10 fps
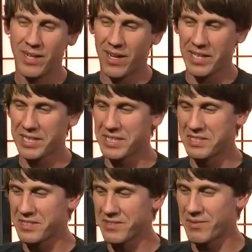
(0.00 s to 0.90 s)
like
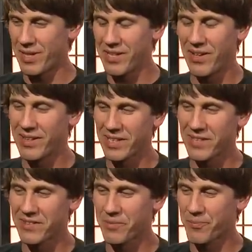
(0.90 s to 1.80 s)
it's just I don't know. I think
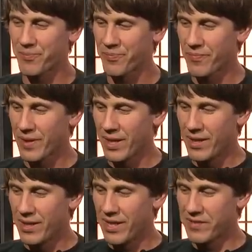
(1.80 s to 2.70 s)
it's
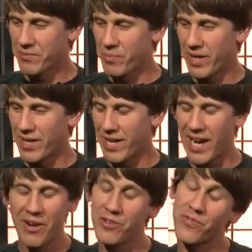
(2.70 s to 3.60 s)
it's
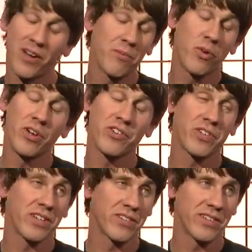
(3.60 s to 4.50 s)
I always found it more
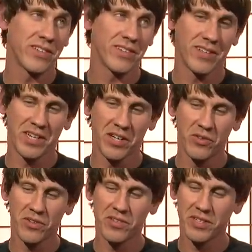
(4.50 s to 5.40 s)
interesting just to you
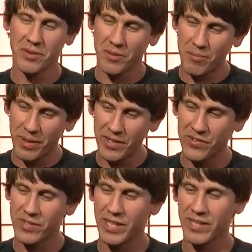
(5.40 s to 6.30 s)
know to
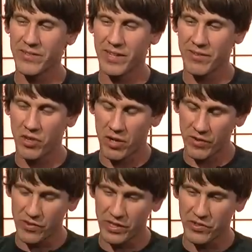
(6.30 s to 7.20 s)
pitch things and have
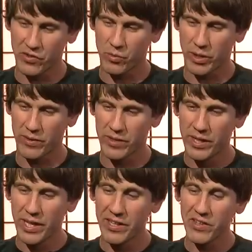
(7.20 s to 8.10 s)
conversations with,
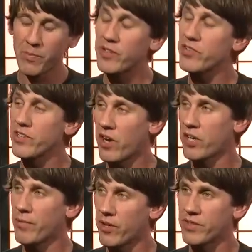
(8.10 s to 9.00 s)
and especially
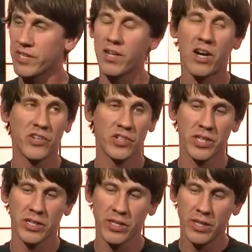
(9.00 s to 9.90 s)
talk about
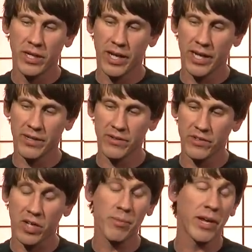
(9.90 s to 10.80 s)
technology and
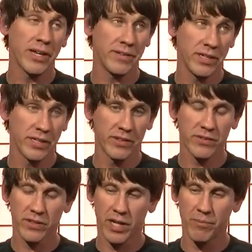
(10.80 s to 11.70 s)
talk about
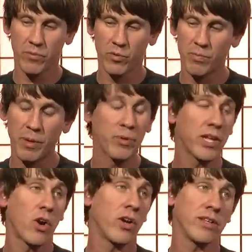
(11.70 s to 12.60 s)
ideas um, with people
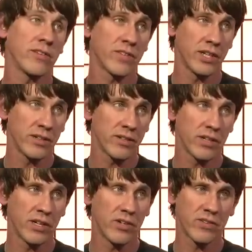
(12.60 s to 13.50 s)
that aren't in the scene.
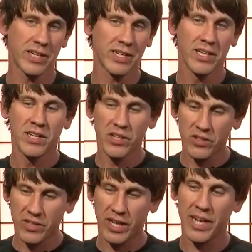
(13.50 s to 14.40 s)
You know, it's mm-hmm. like you're
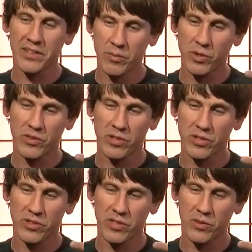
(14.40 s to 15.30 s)
connecting with the
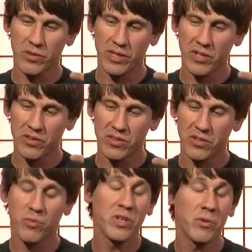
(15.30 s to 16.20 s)
the you know
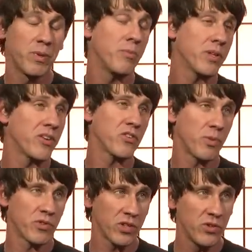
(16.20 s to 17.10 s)
the real people that are
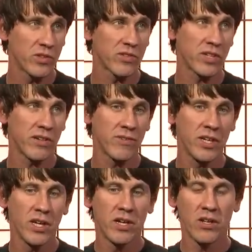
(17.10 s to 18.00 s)
supposed to use this stuff,
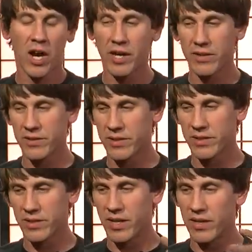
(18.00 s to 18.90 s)
not the